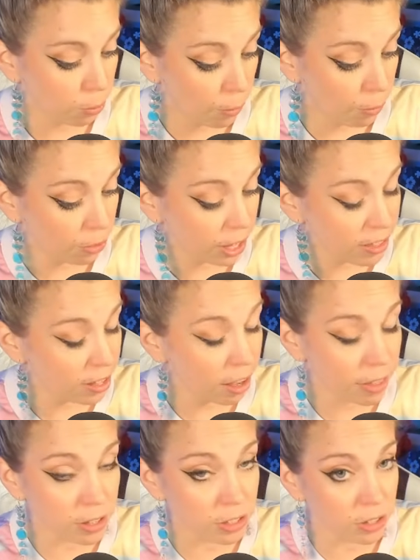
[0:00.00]
like the
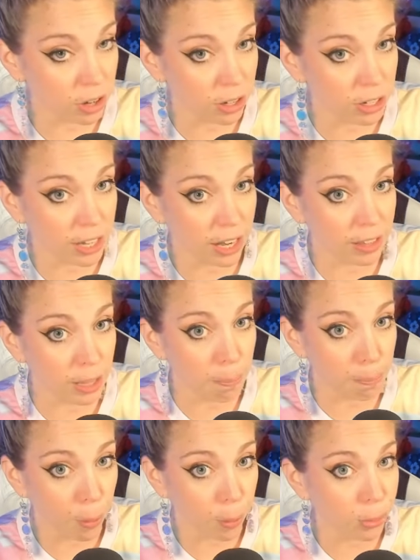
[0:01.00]
other starter deck, they
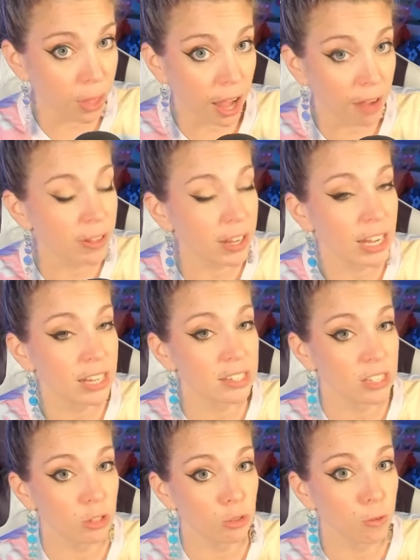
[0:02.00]
both have a
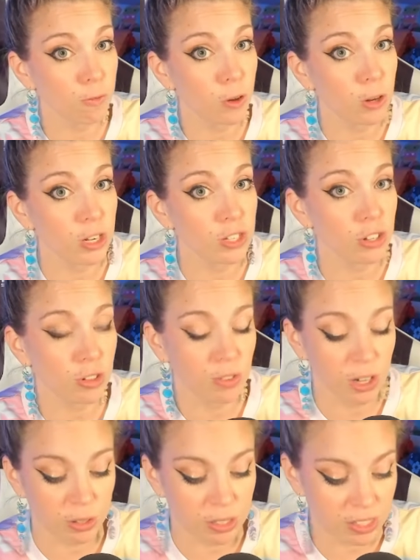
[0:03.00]
central focus
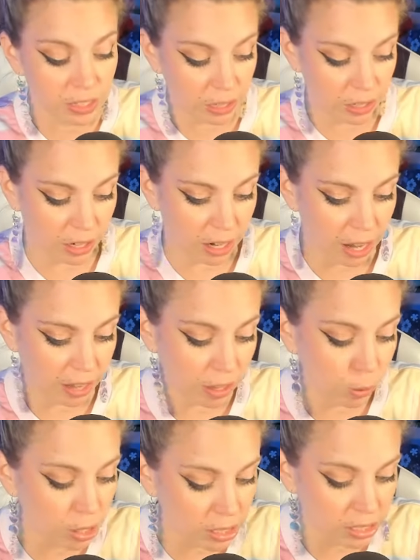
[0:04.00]
around singer. I
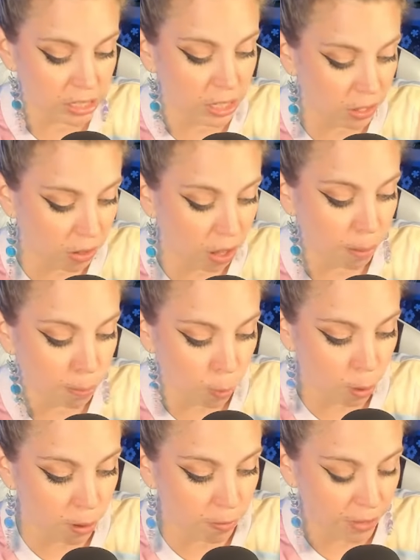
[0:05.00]
think we're going to see a lot
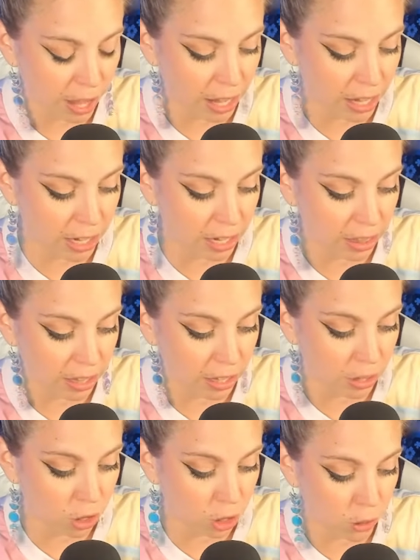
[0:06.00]
more of that in the
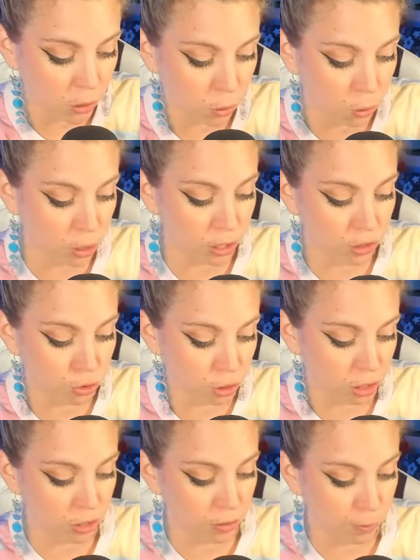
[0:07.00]
current Core
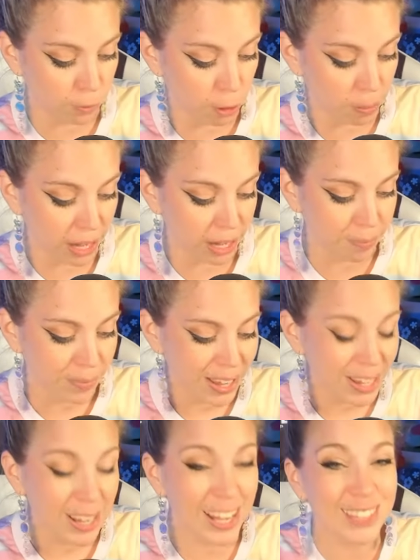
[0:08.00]
Constructed format,
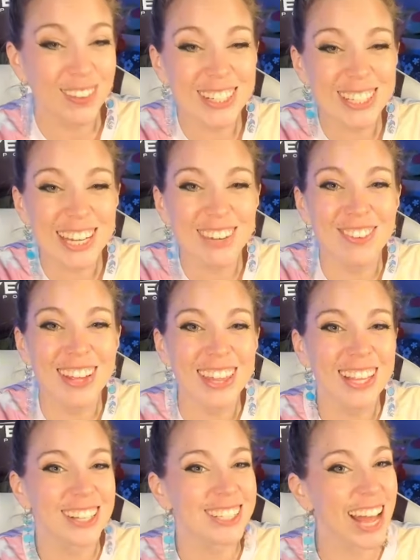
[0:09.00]
especially
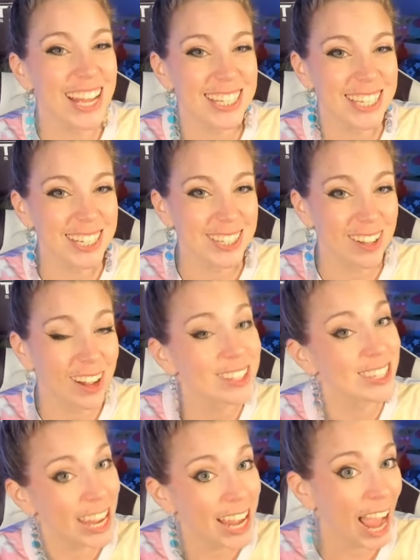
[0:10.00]
with classic
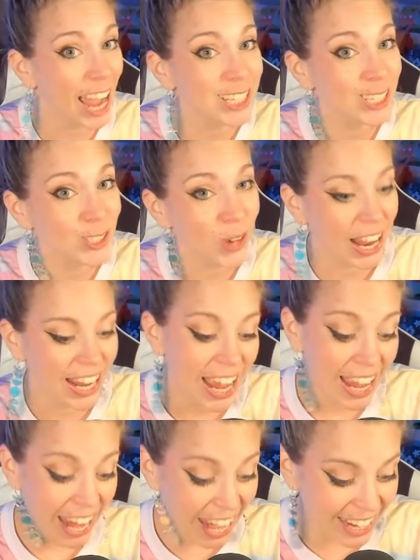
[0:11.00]
songs like Eye to Eye,
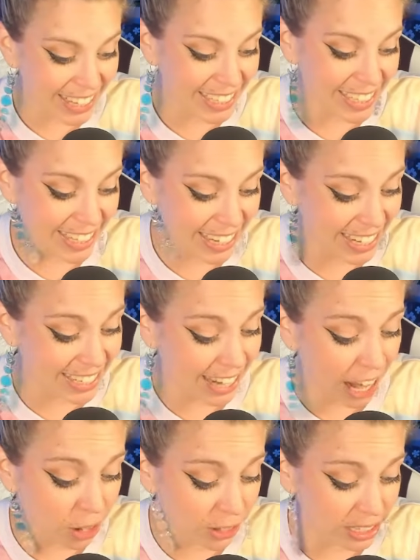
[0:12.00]
and Stand
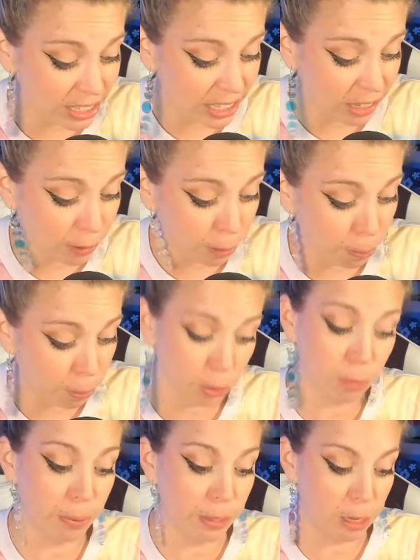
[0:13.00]
Out is even
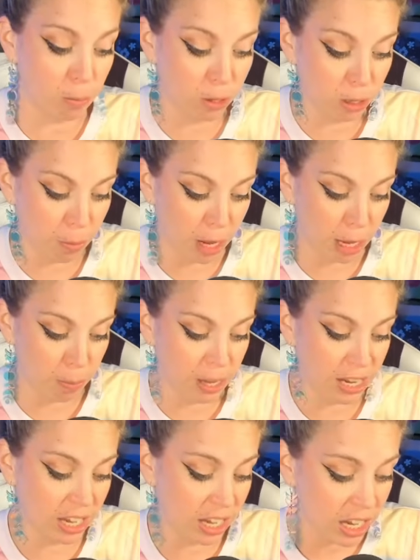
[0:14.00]
more playable in my
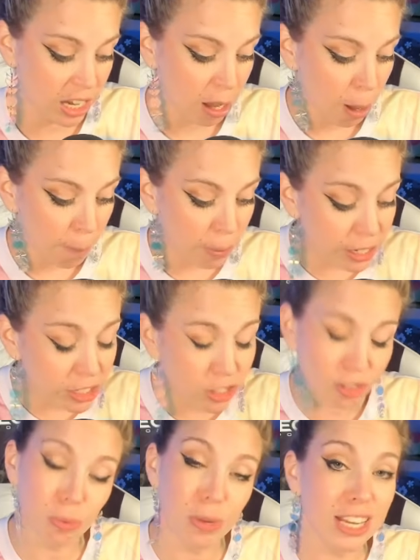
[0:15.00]
opinion.
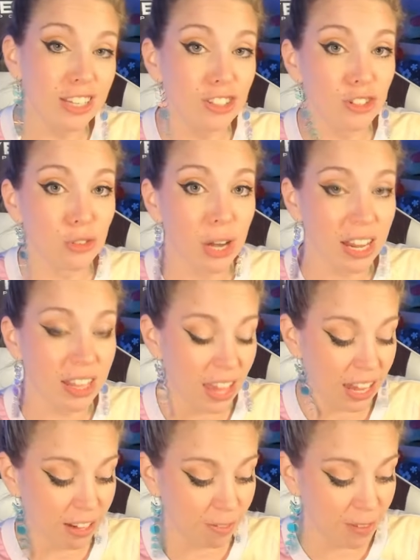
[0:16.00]
Plus 3 strength
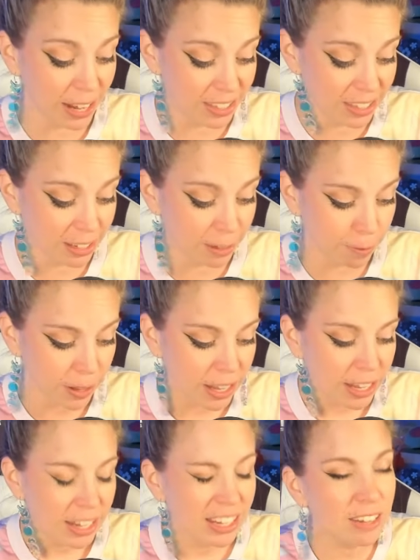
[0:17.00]
and evasive.
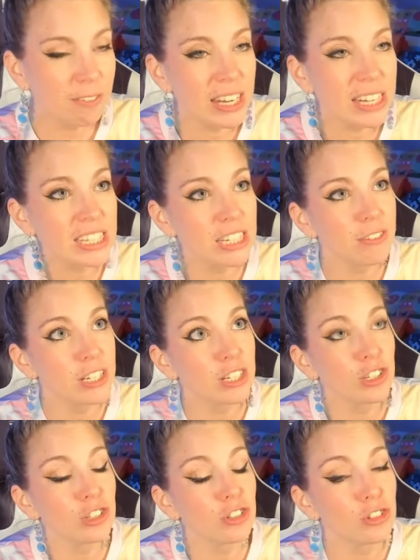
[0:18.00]
Evasive
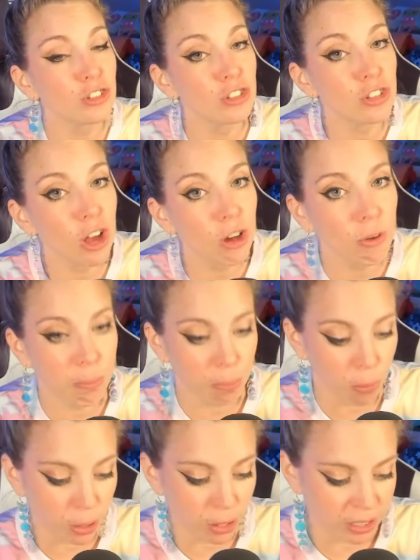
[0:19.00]
is so
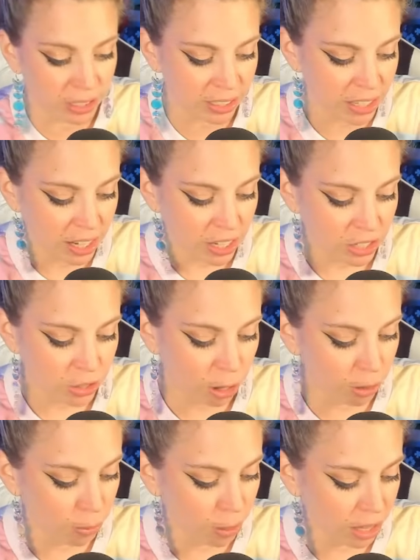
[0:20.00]
important, so
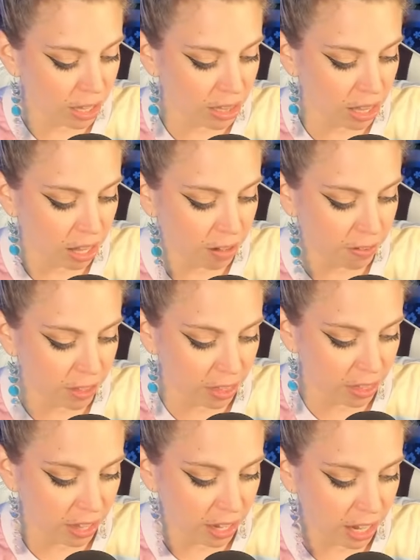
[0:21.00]
I really love
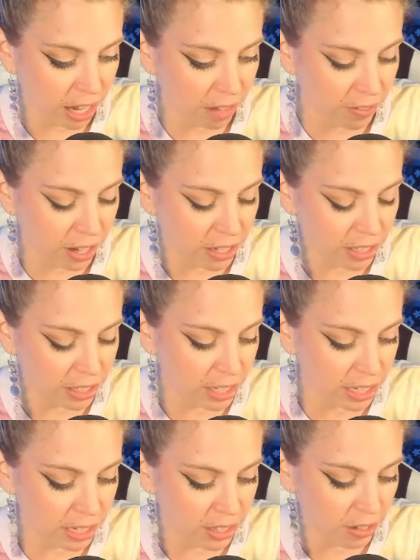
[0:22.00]
that they gave us
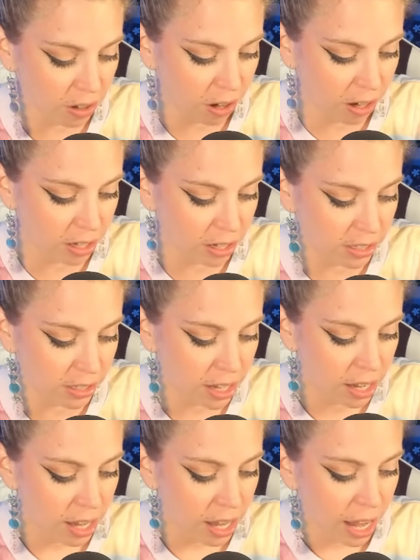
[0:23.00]
these cards.
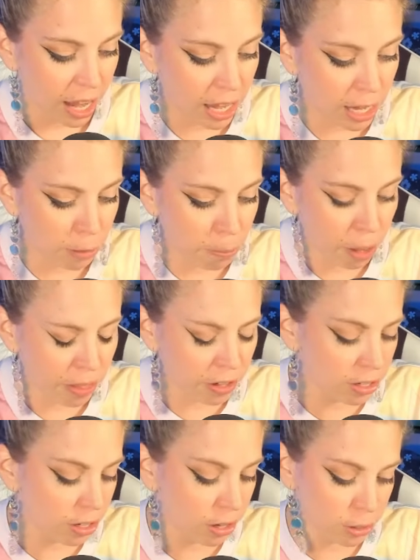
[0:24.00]
And
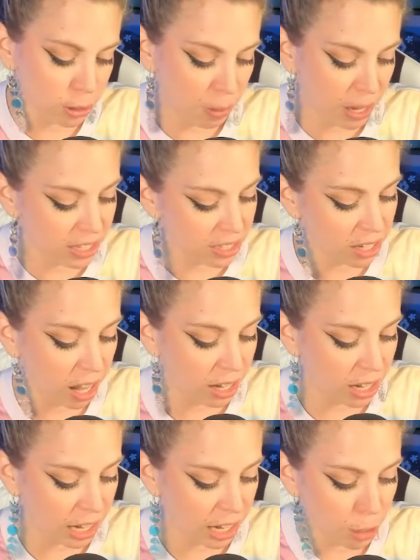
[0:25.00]
Mother Knows Best,
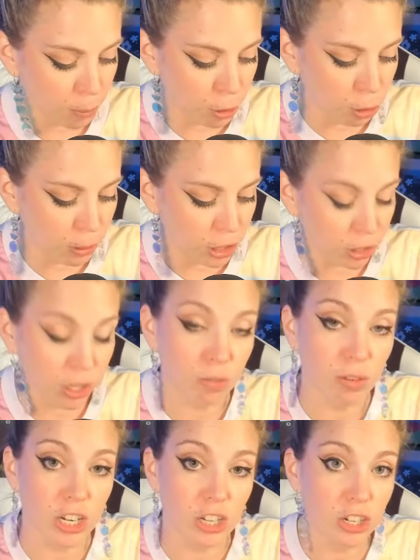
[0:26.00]
uninkable, but you can
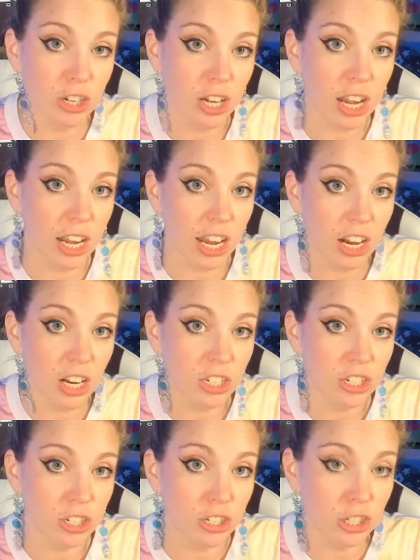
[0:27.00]
return a
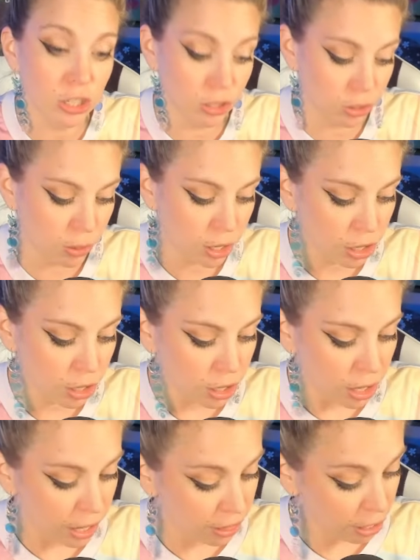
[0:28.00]
character to
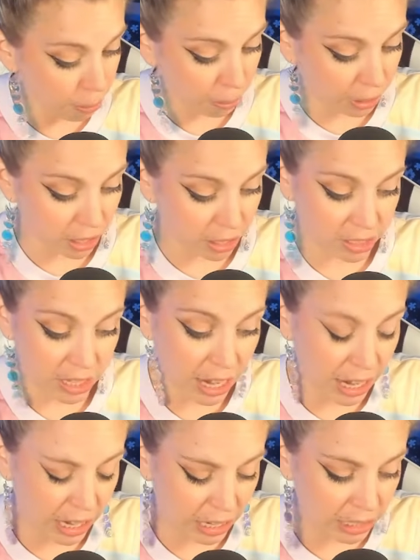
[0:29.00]
their player's
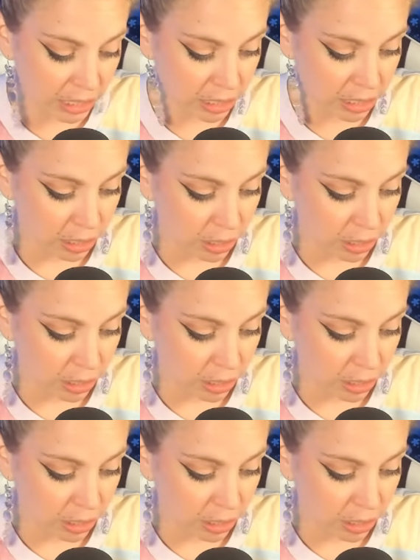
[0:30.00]
hand,